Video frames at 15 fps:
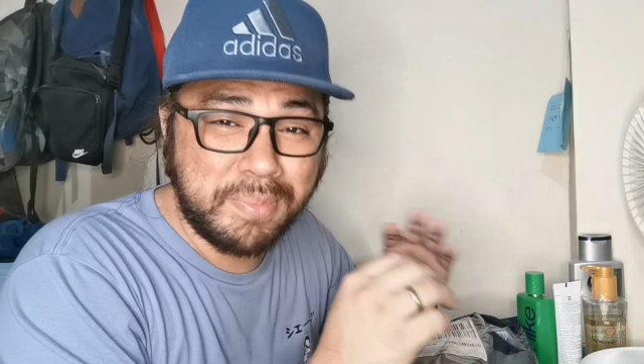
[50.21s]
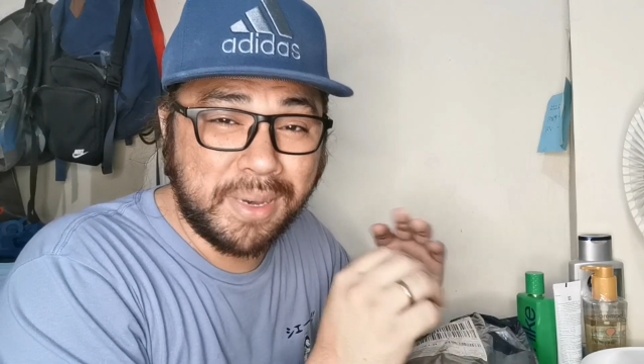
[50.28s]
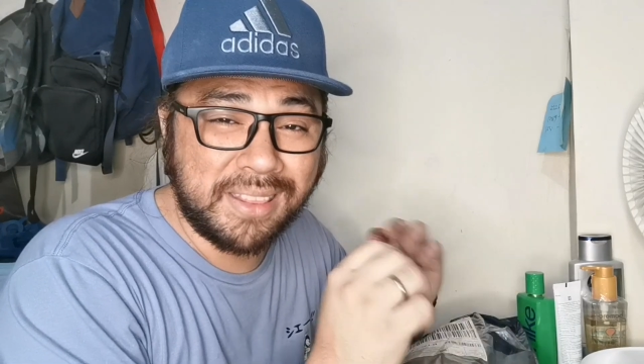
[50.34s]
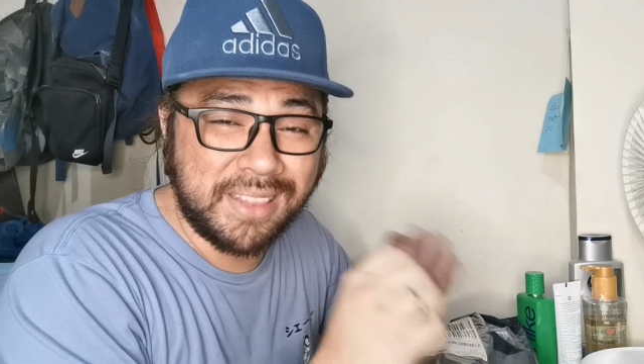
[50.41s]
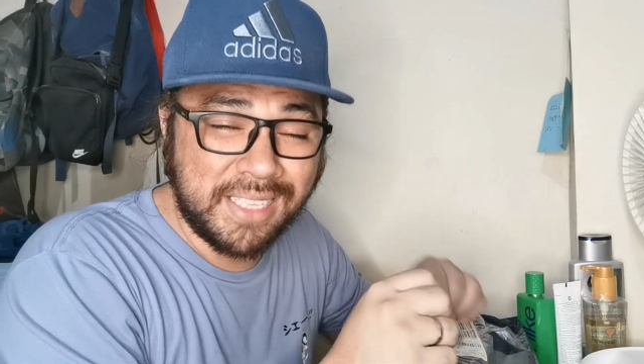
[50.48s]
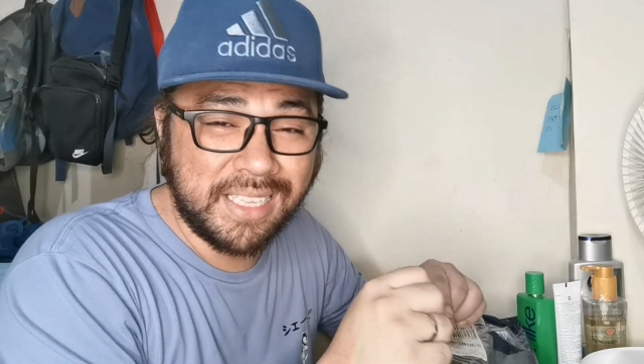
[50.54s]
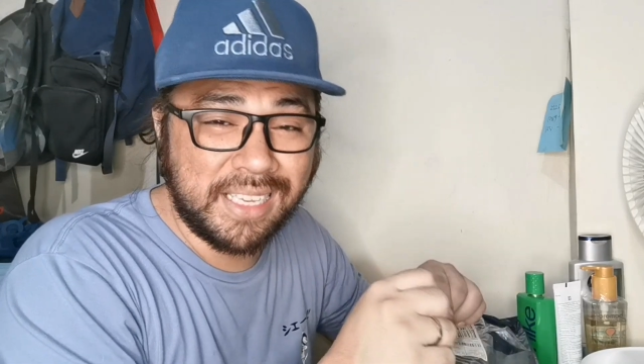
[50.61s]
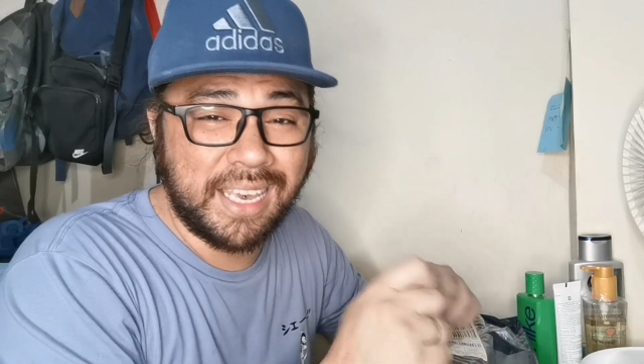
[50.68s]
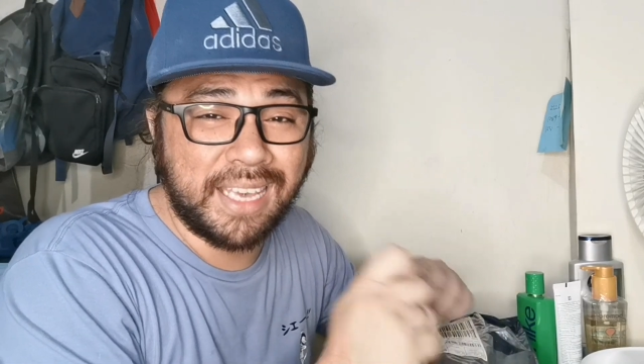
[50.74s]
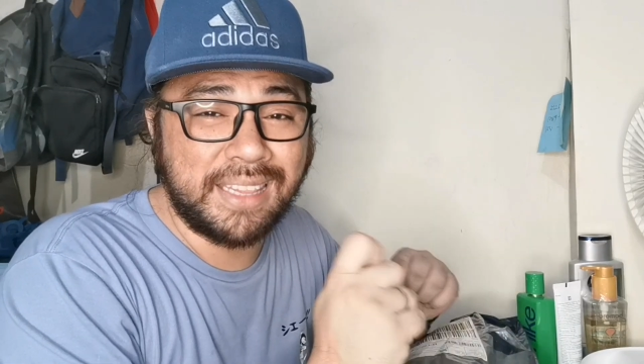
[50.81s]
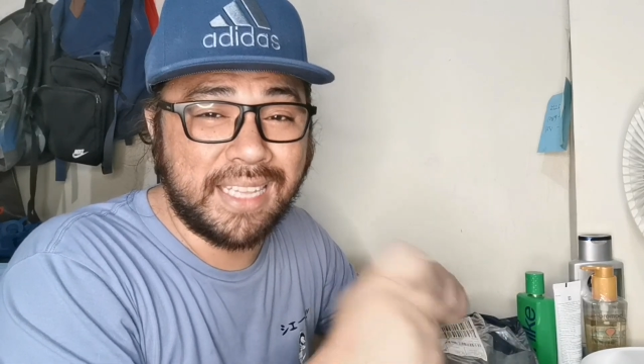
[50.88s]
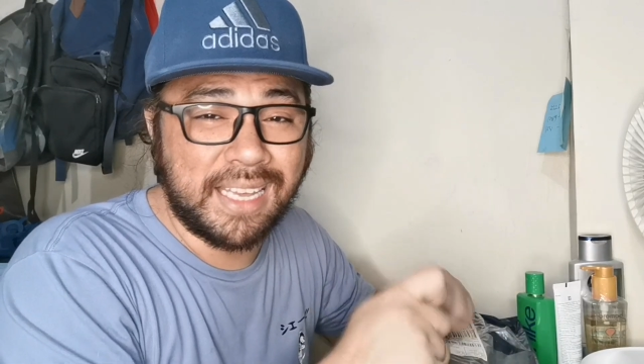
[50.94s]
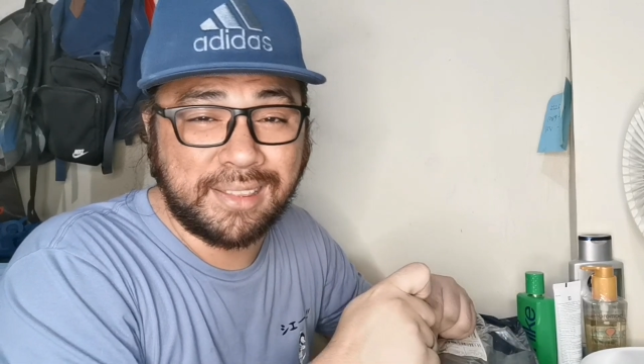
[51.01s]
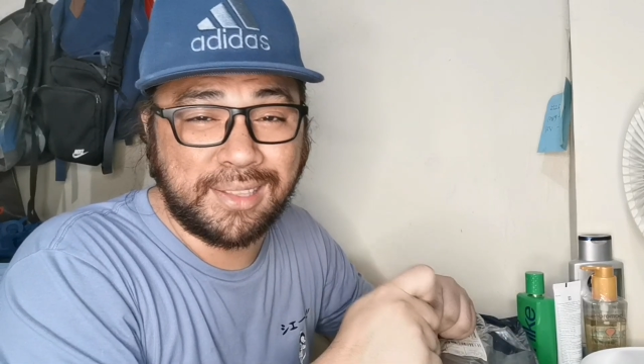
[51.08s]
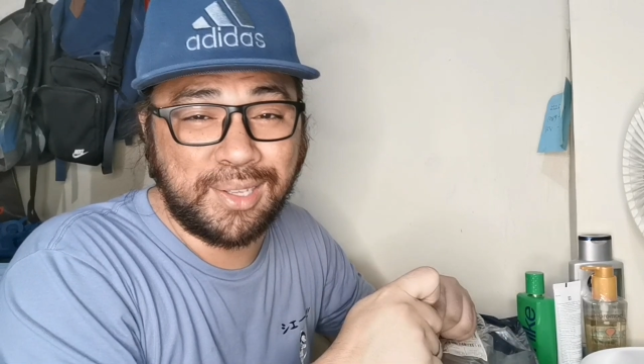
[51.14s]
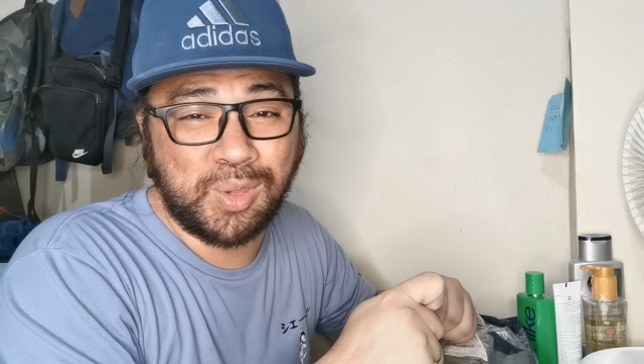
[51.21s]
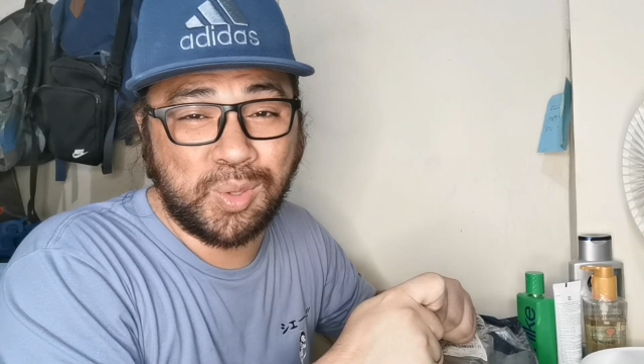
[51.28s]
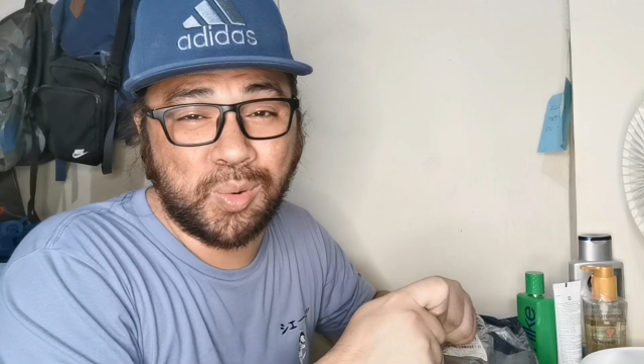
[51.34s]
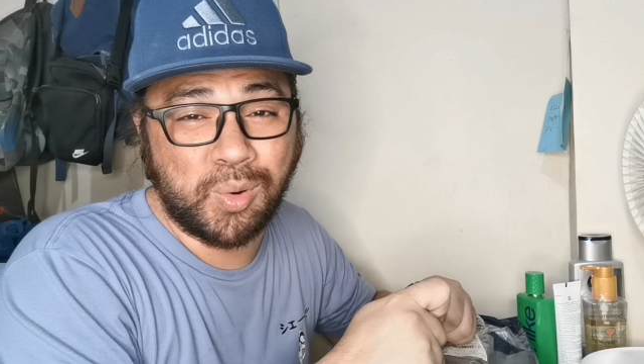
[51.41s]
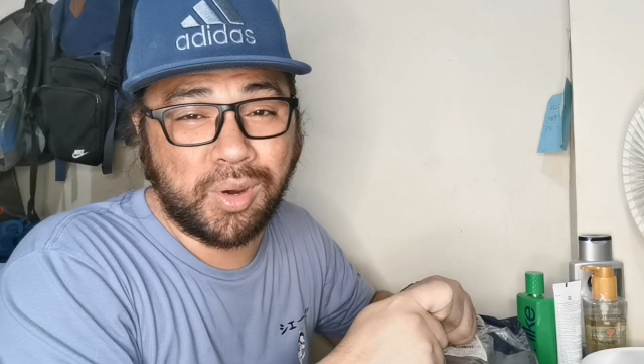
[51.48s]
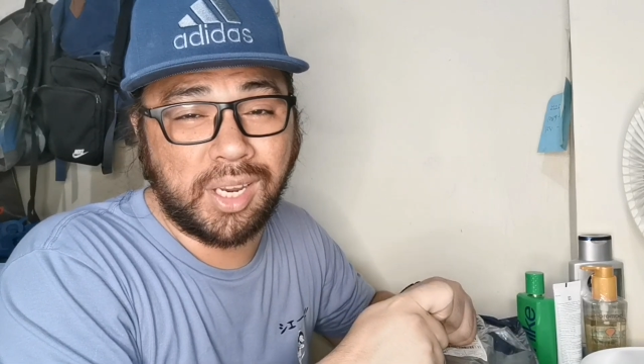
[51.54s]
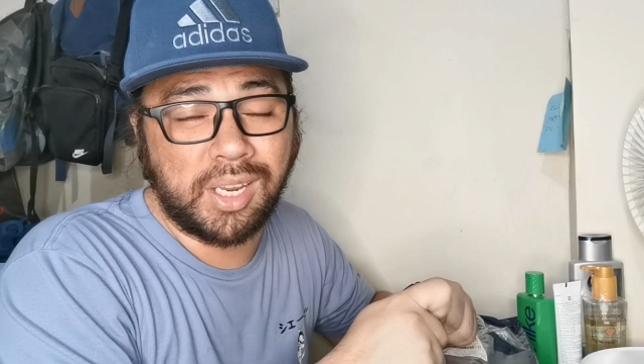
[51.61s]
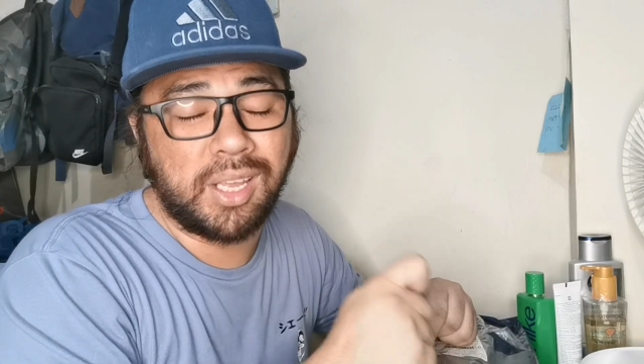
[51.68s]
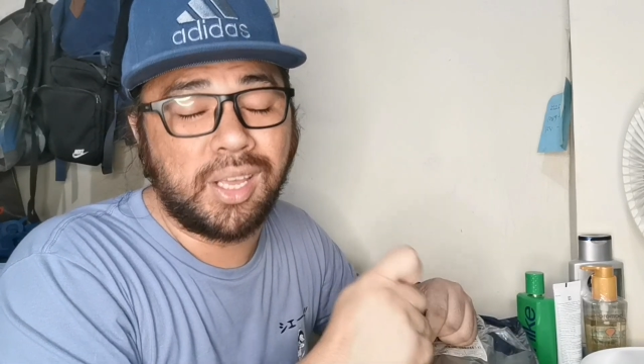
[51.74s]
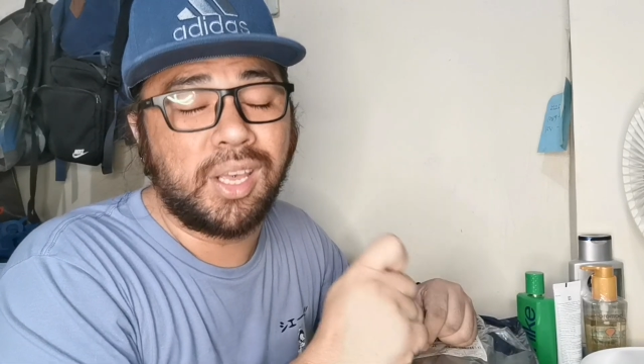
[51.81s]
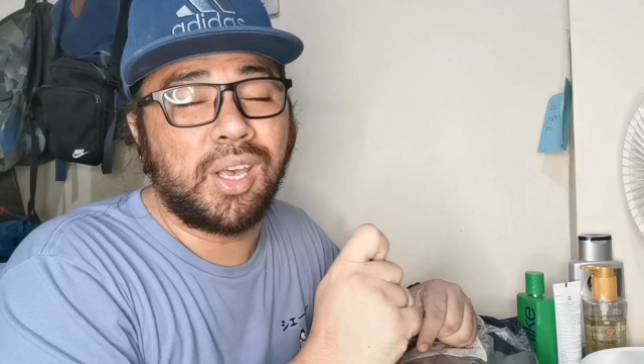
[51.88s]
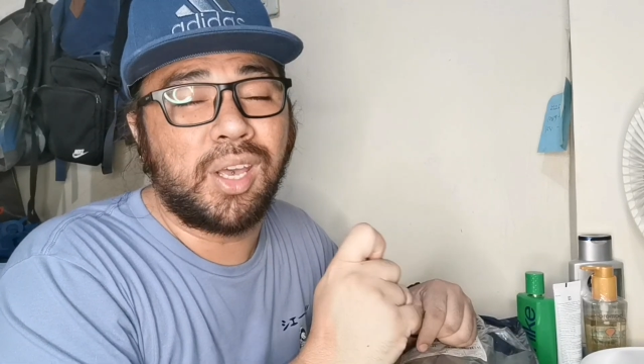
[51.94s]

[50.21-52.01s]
but then again, nothing to worry